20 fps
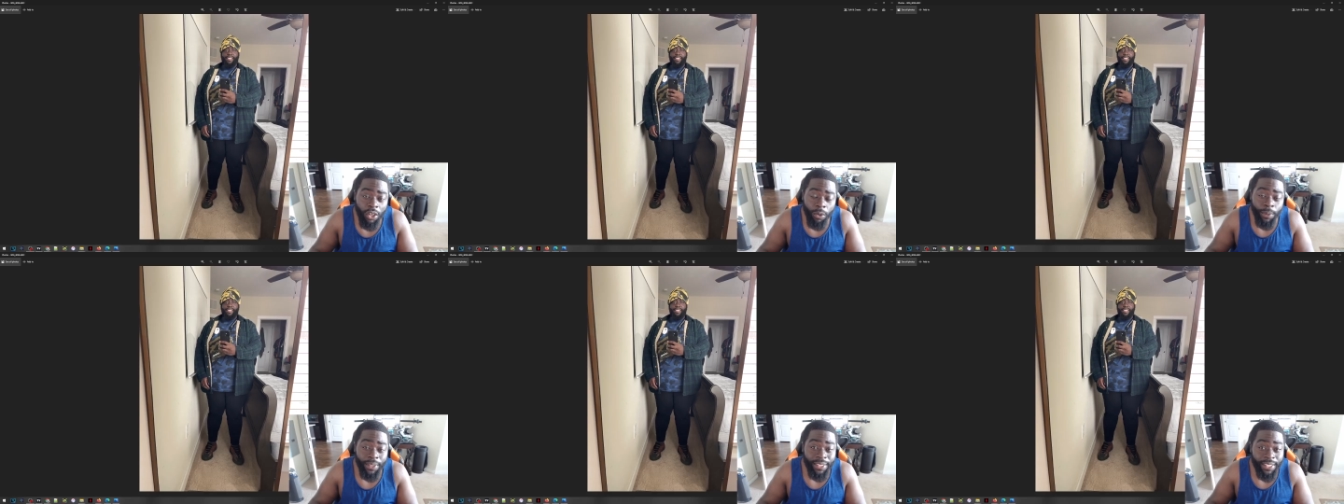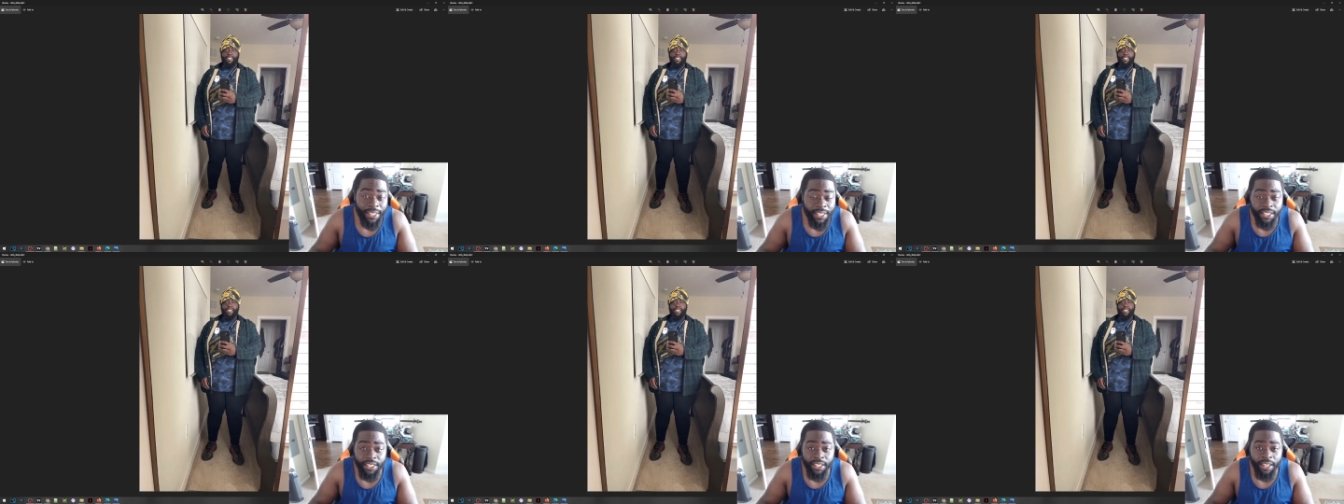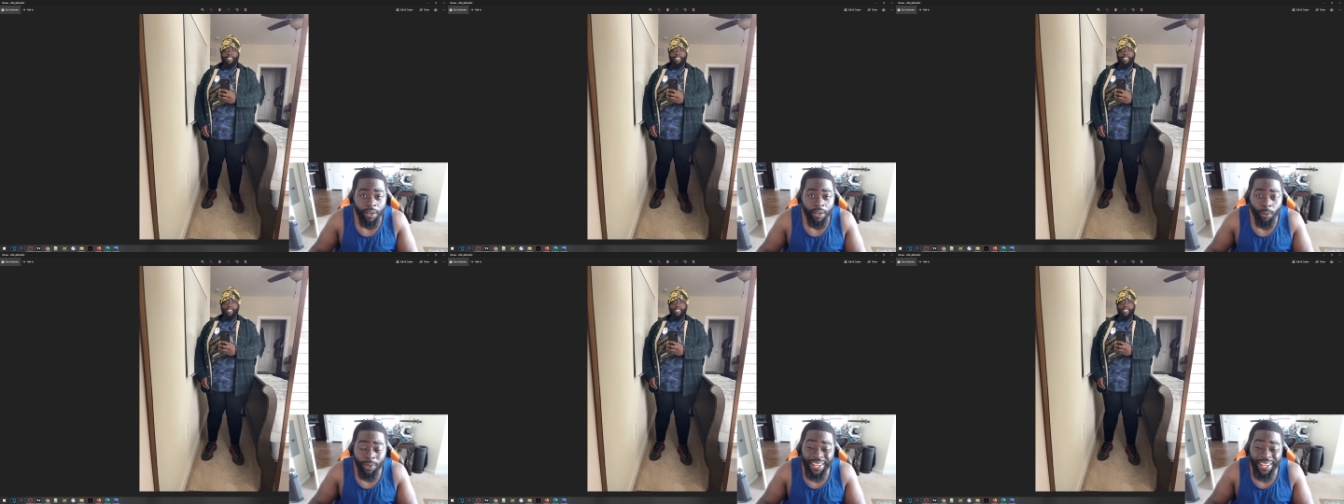with this year.
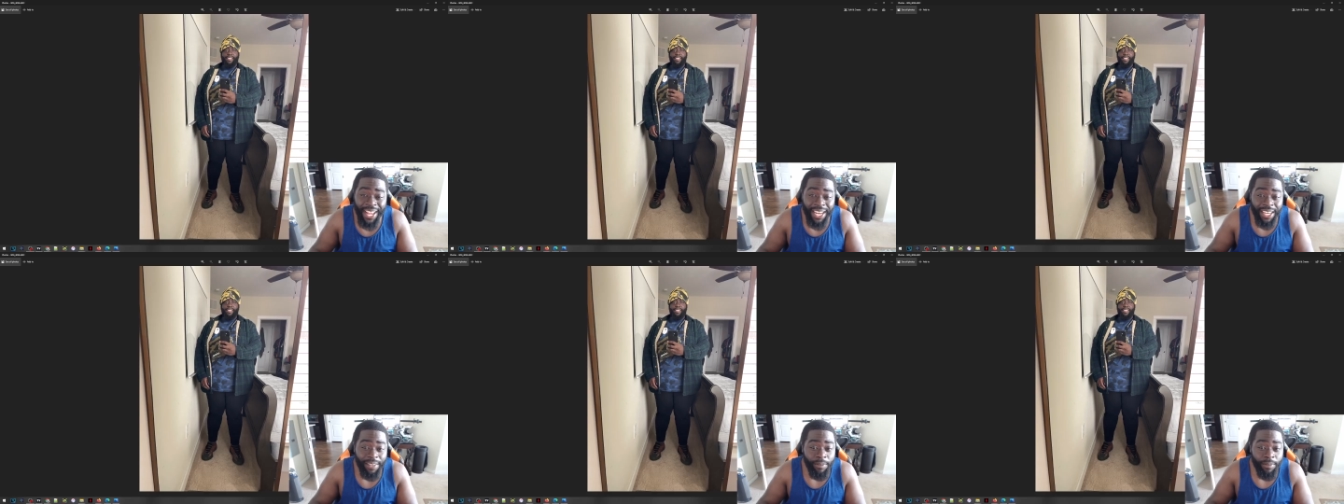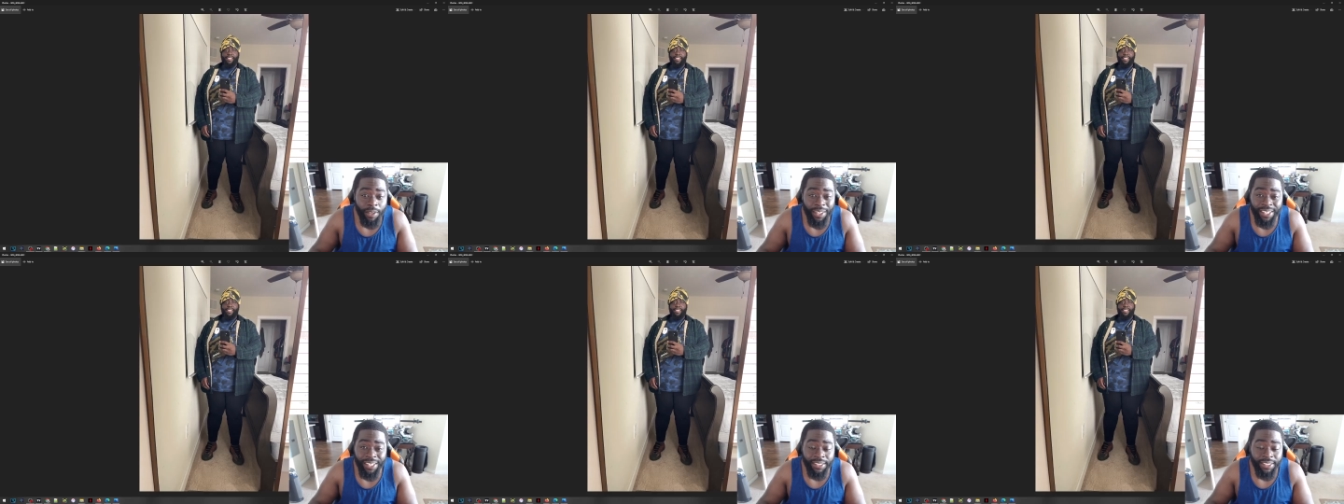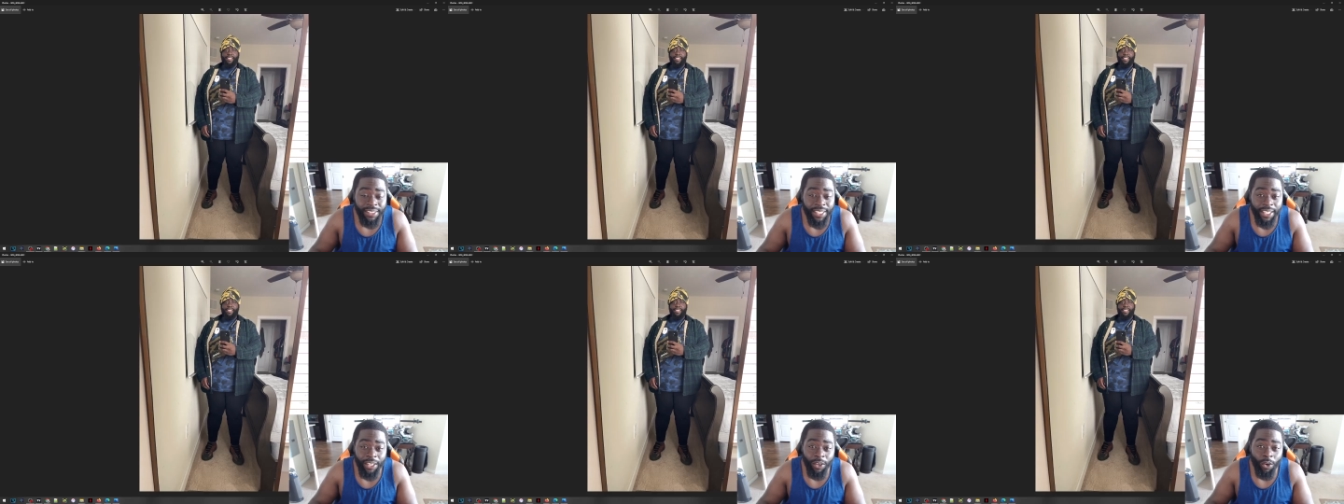We're not even going to
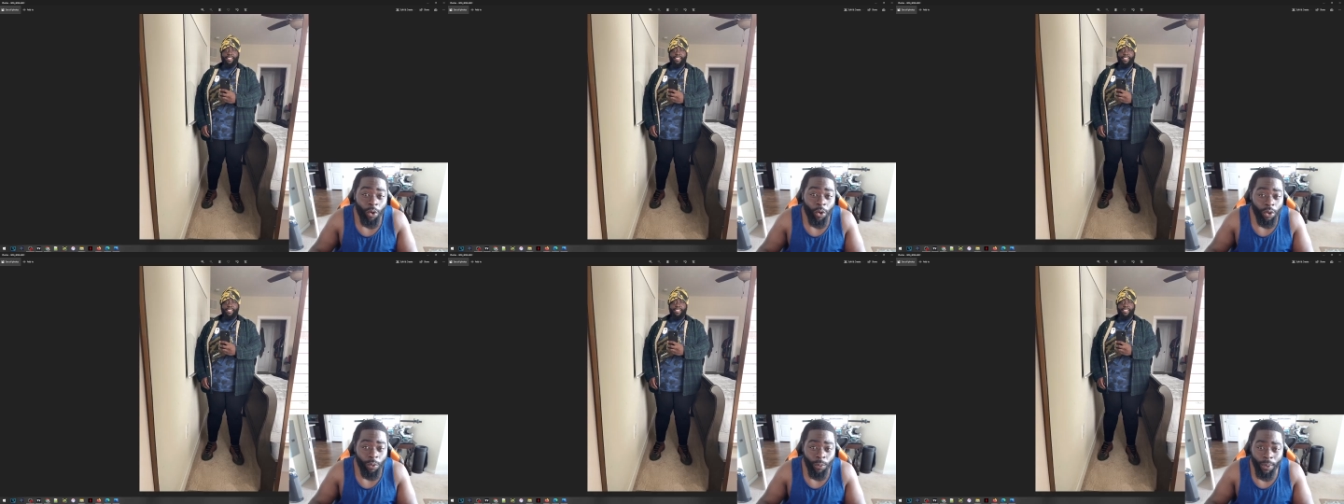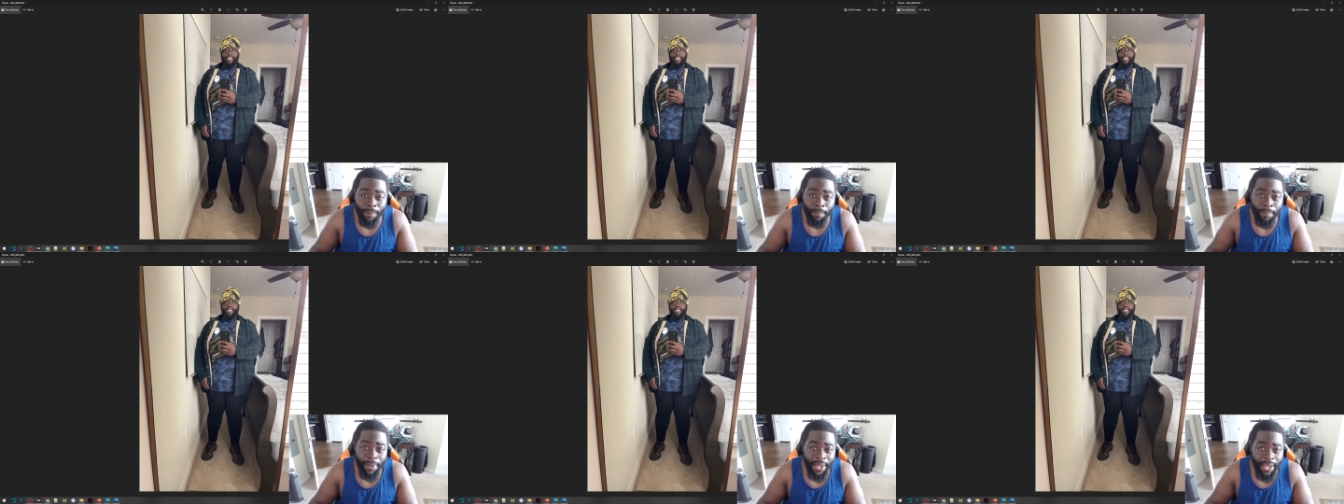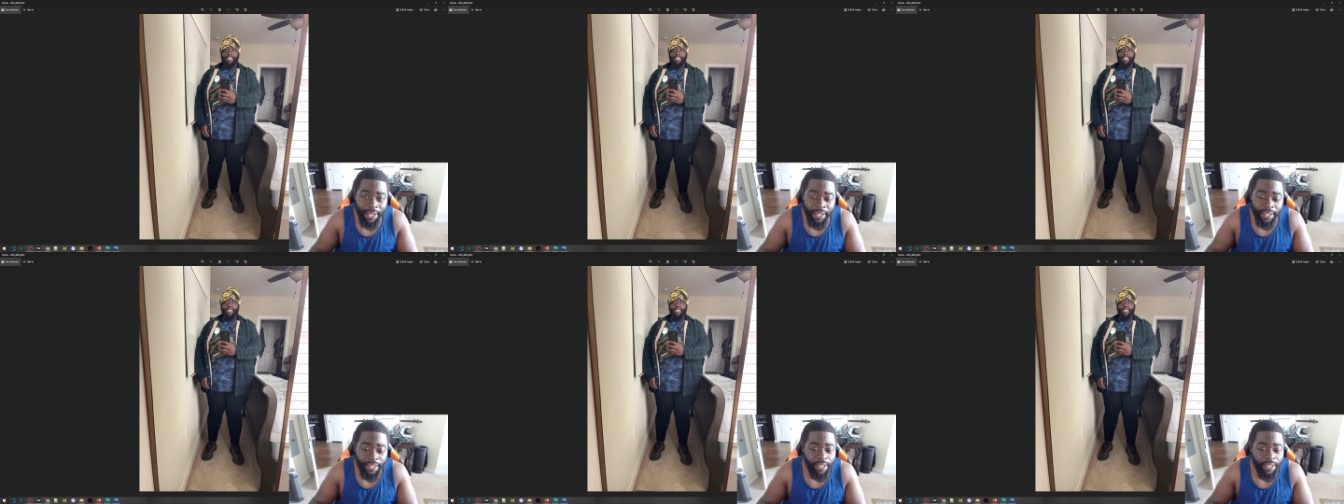take it all the way back
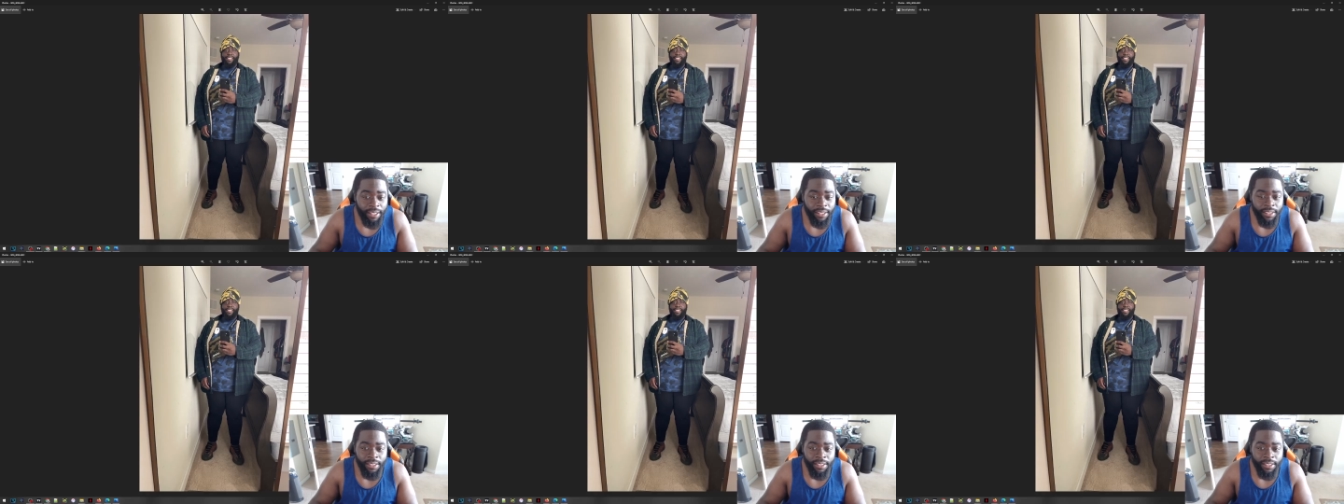yet.